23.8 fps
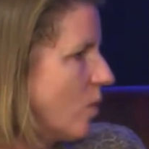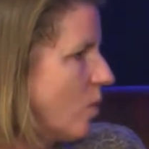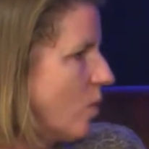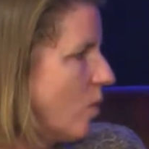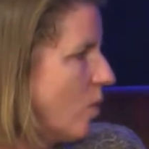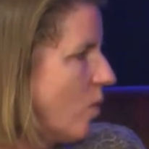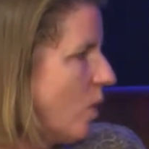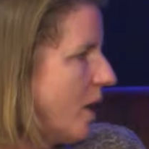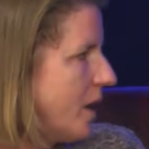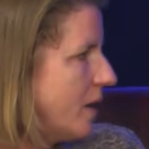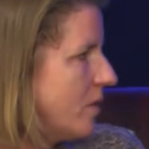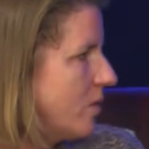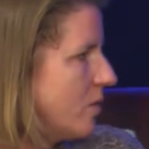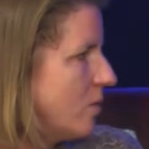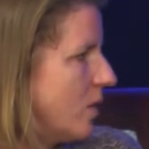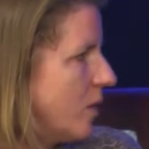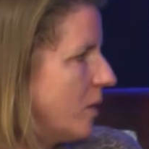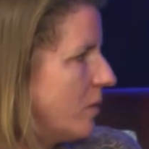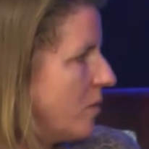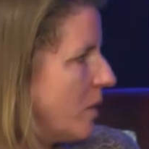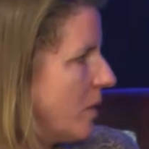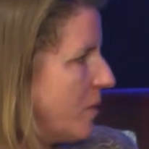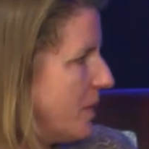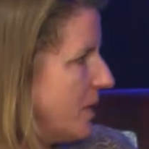what
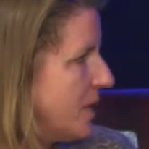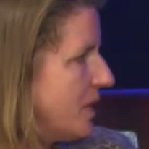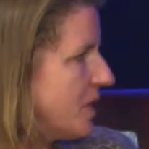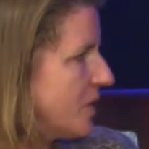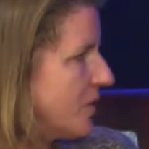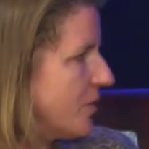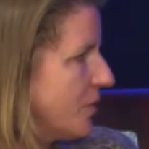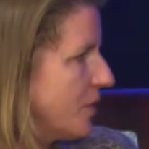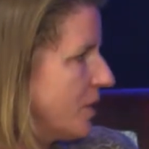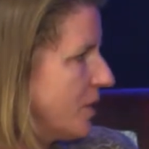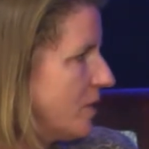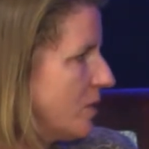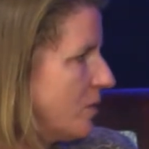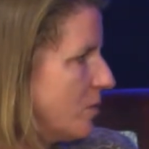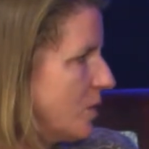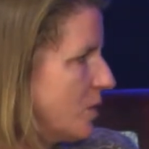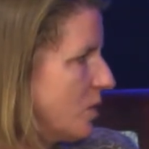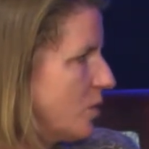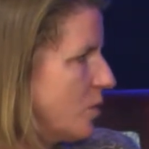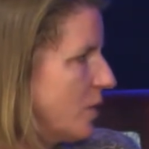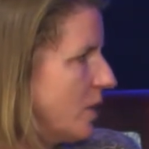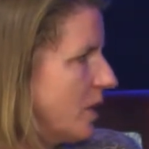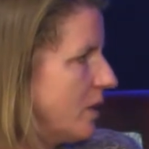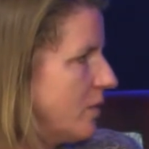might be different
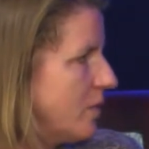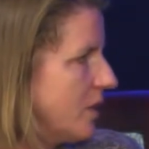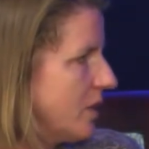between